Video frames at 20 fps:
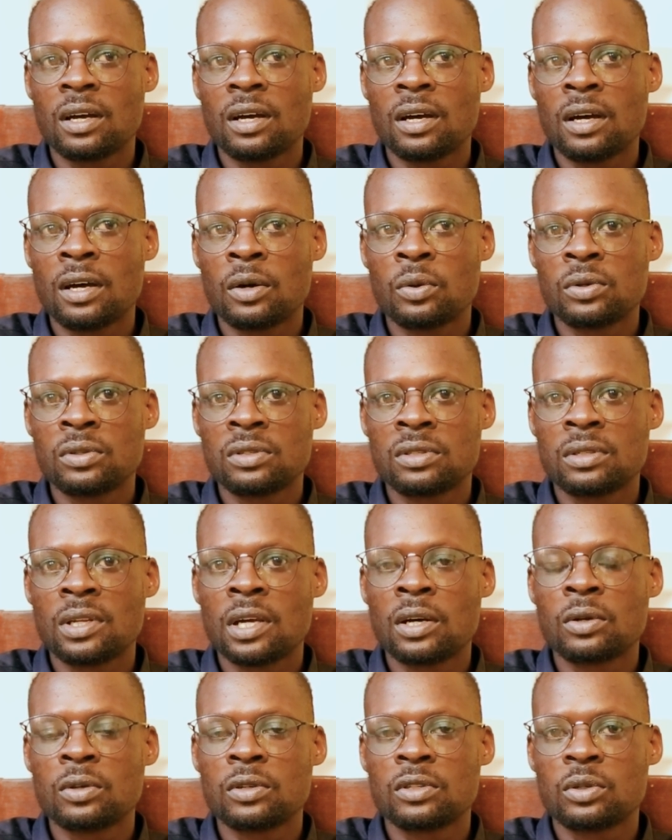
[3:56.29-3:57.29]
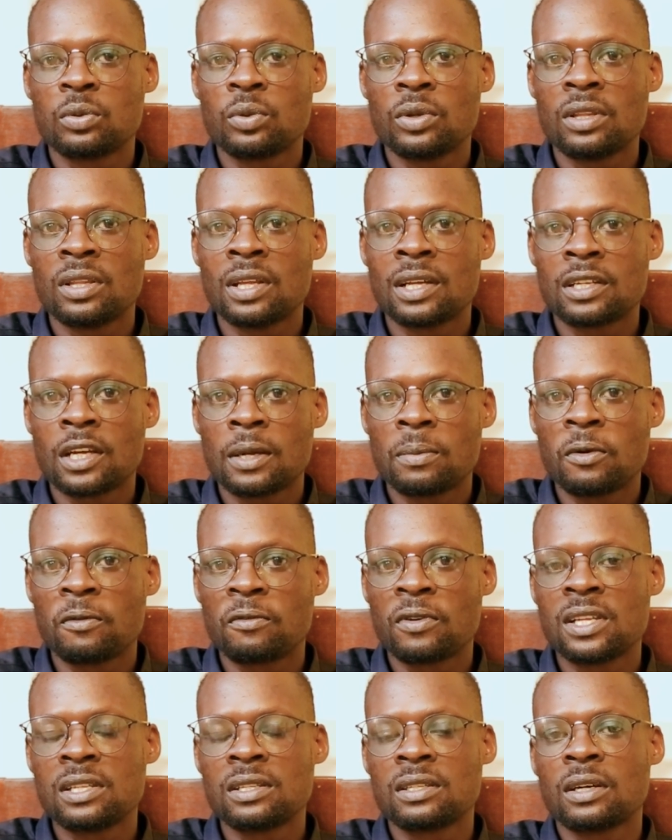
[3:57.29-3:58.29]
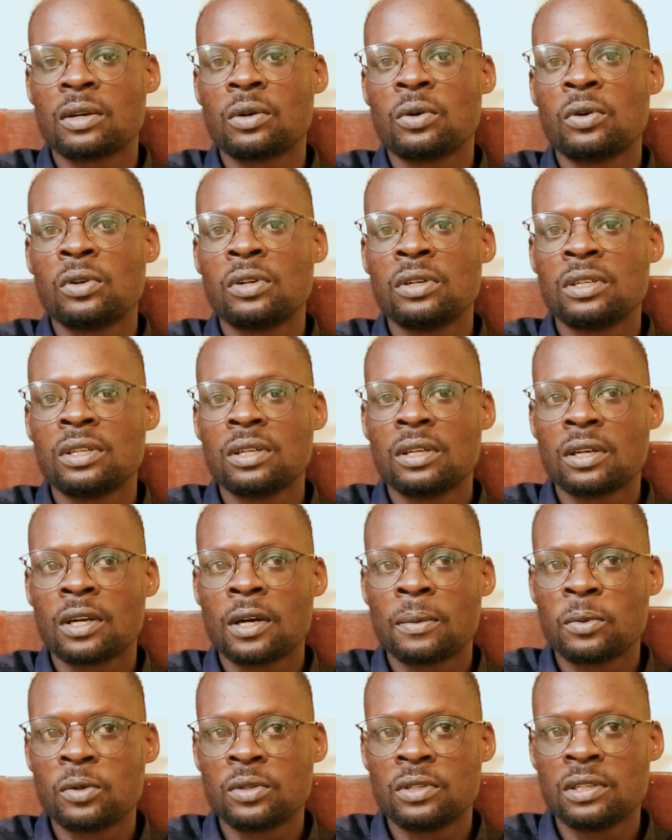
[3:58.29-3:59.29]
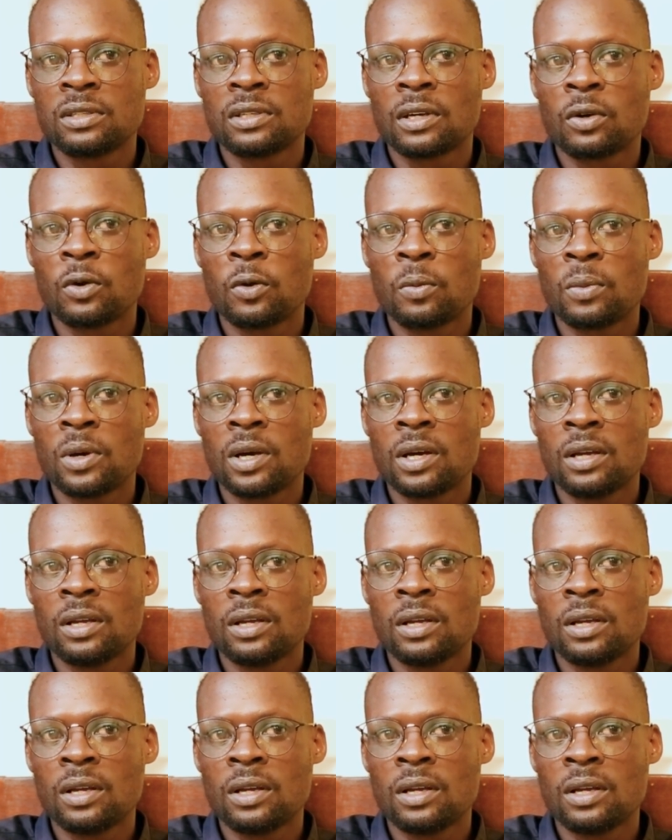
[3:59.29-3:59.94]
I was diagnosed with the type of cancer called Kaposi sarcoma.